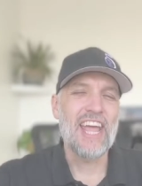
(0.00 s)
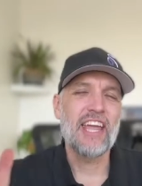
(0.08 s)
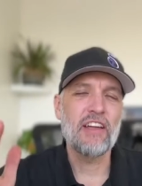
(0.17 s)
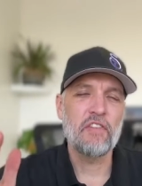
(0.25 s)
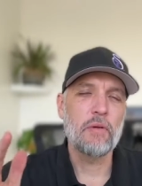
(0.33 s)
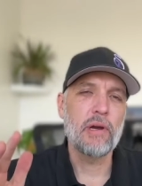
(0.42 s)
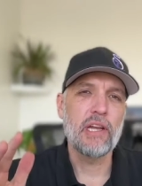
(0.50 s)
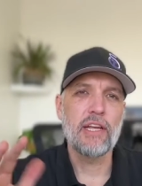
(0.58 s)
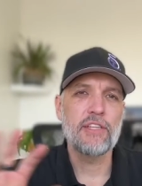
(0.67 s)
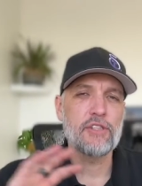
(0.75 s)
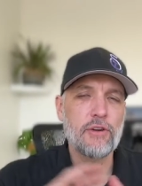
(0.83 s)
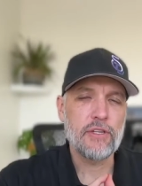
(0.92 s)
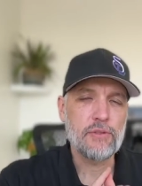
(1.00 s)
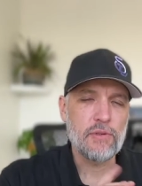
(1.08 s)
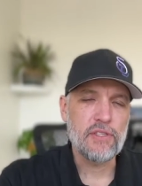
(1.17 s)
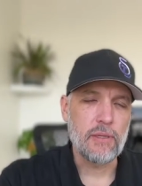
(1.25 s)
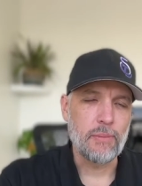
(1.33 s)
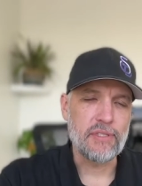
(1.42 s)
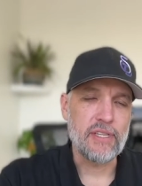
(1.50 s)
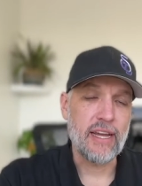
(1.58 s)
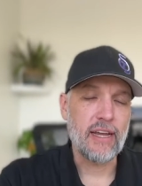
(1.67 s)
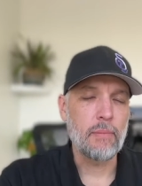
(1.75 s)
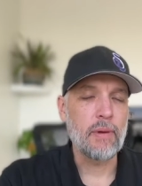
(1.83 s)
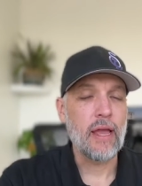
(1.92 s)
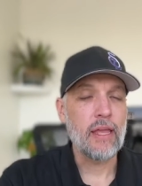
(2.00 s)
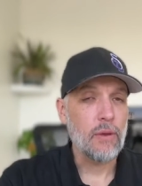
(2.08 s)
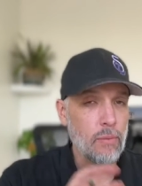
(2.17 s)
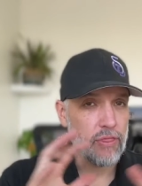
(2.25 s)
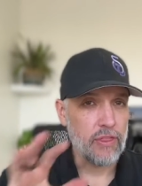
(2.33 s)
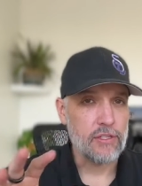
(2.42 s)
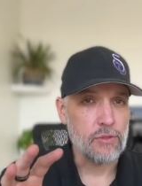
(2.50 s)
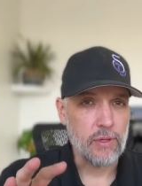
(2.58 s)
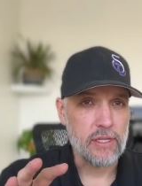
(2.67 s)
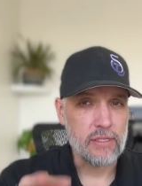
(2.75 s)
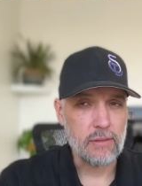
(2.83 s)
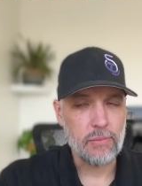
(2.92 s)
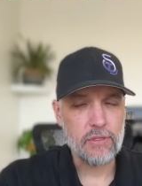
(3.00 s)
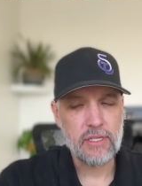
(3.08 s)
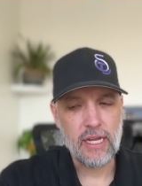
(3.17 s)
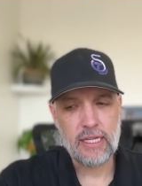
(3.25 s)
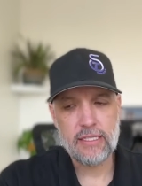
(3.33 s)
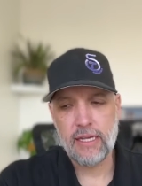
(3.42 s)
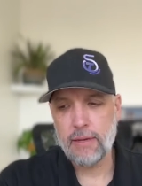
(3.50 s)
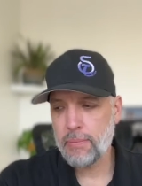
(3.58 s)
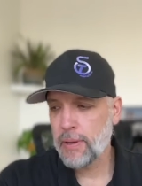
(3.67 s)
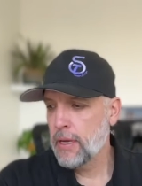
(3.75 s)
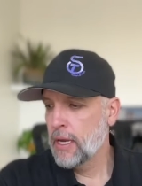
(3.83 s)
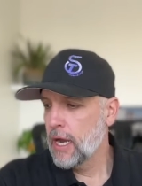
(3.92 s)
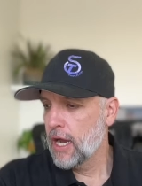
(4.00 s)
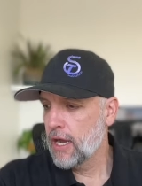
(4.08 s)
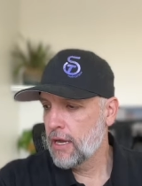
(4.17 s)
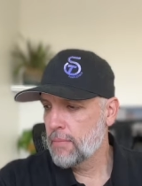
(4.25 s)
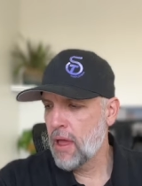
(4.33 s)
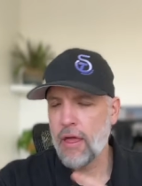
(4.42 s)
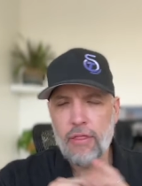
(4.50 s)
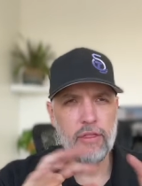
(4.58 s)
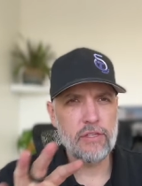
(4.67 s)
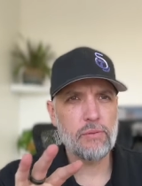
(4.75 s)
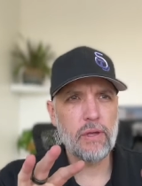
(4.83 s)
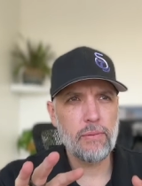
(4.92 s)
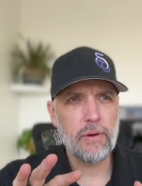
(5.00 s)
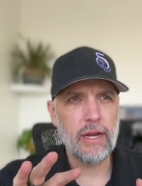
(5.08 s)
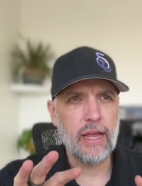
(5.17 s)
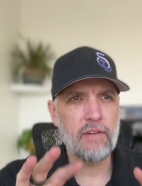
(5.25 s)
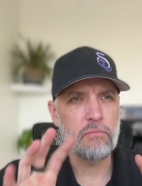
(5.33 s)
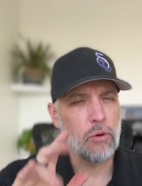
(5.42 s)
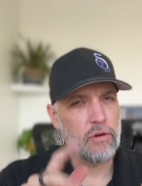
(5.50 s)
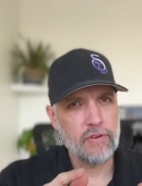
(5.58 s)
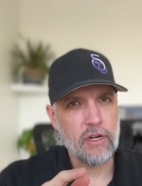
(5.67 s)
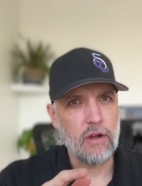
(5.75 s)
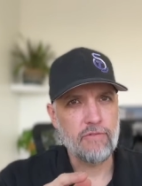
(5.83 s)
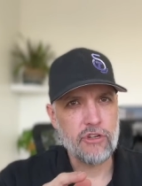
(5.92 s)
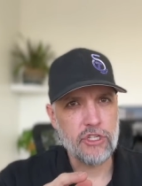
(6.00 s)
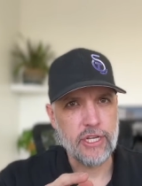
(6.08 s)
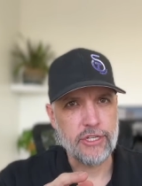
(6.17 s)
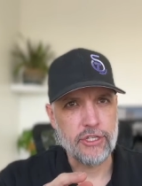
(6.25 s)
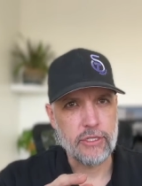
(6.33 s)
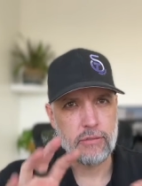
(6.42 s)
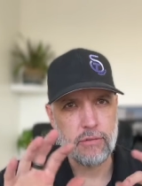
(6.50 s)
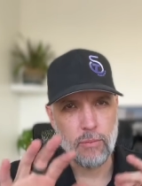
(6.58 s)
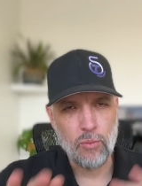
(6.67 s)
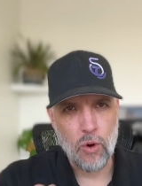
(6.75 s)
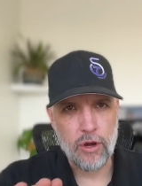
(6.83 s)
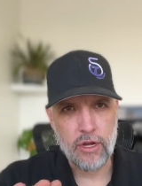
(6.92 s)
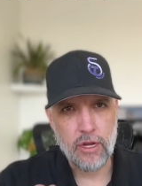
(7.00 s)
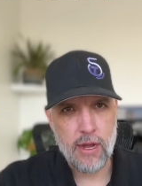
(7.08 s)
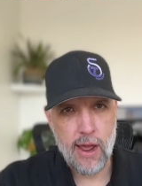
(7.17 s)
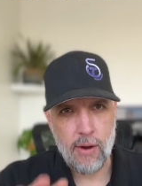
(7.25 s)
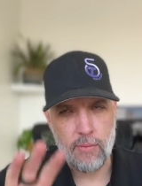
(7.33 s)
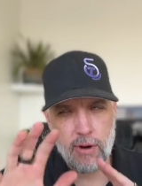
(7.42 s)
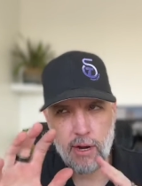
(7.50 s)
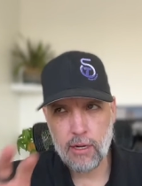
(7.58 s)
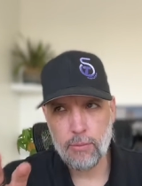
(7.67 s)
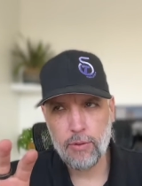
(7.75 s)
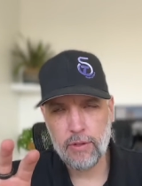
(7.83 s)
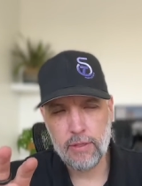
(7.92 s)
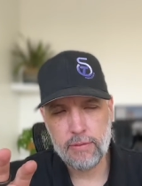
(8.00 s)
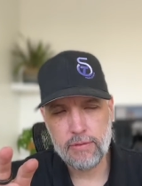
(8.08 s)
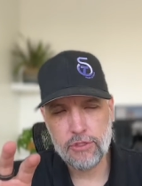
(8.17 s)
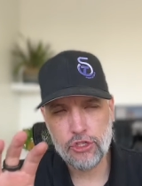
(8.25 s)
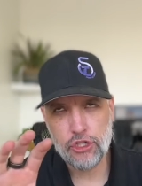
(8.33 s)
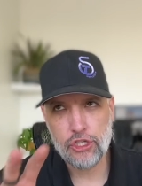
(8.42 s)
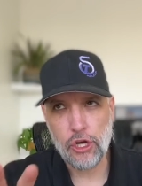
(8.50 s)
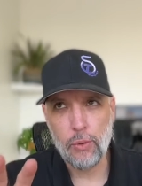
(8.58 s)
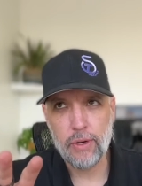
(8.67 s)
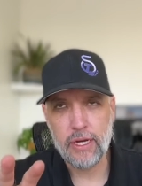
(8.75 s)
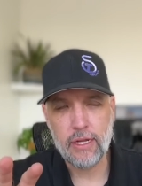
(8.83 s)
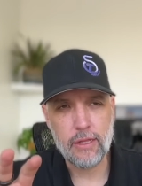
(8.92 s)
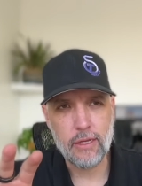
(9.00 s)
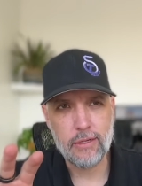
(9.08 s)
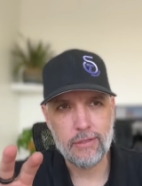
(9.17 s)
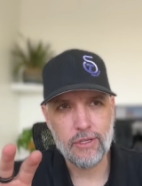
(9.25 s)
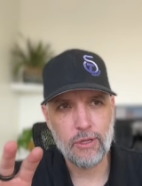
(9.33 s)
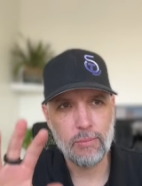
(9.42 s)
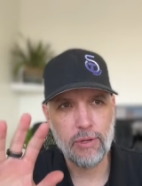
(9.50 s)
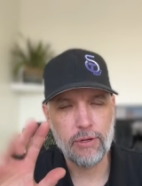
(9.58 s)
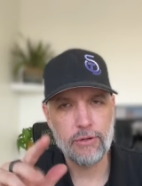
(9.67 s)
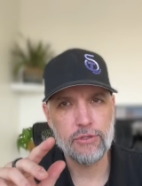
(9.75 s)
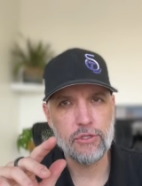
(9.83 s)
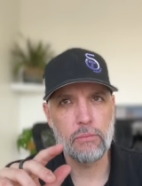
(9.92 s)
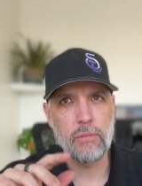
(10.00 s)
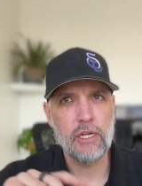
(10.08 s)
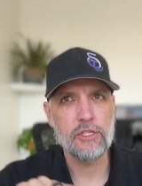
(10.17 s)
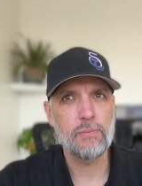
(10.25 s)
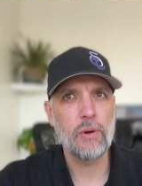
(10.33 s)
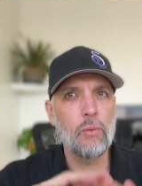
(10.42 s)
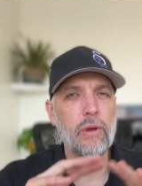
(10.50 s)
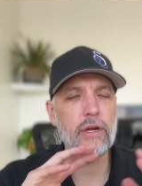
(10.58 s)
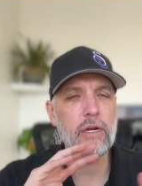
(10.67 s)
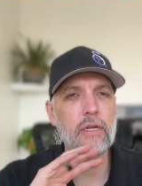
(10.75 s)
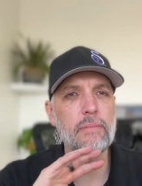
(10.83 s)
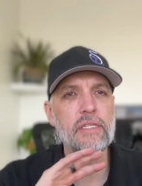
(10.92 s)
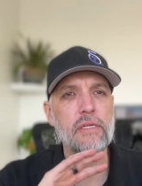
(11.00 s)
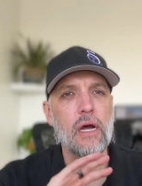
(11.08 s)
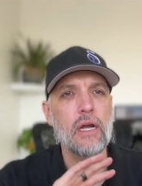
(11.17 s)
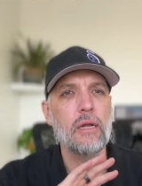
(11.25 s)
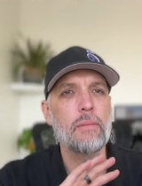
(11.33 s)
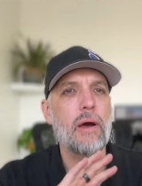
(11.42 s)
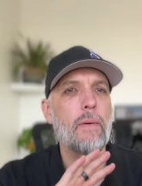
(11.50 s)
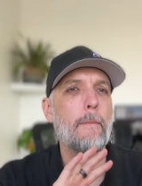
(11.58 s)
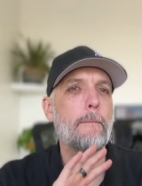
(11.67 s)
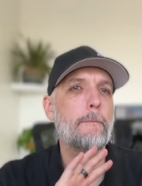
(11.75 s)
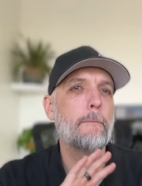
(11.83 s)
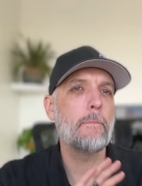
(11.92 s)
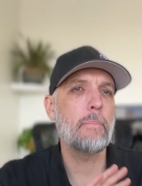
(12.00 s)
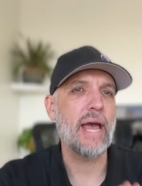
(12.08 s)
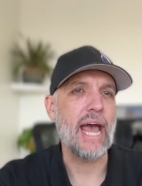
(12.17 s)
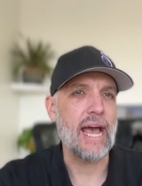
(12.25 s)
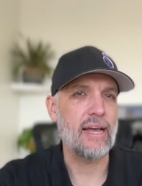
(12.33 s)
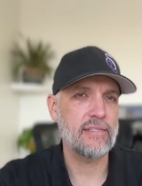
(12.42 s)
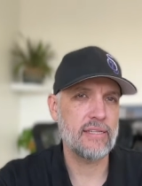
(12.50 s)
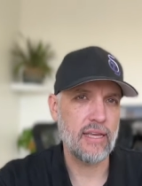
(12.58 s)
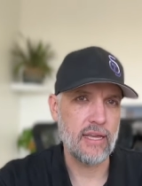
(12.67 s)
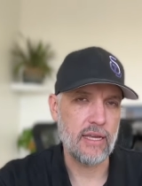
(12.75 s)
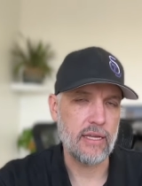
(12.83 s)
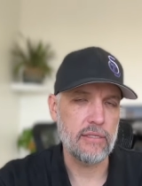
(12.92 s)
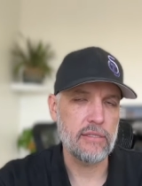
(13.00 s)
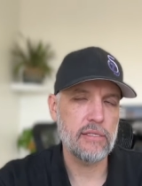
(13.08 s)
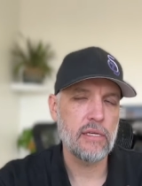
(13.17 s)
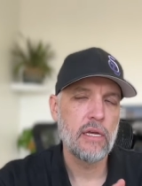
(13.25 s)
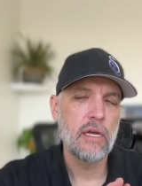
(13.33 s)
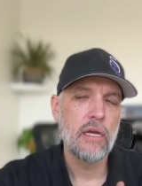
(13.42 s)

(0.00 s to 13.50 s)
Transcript: Hey everybody, it's Chris with Simple Tech coming at you with this week's Simple Tech tip. Um, this week we're going to have more of a conversation, so I'm warning you now. We're not going to be really showing anything on the computer so much, but we are going to be talking about passkeys.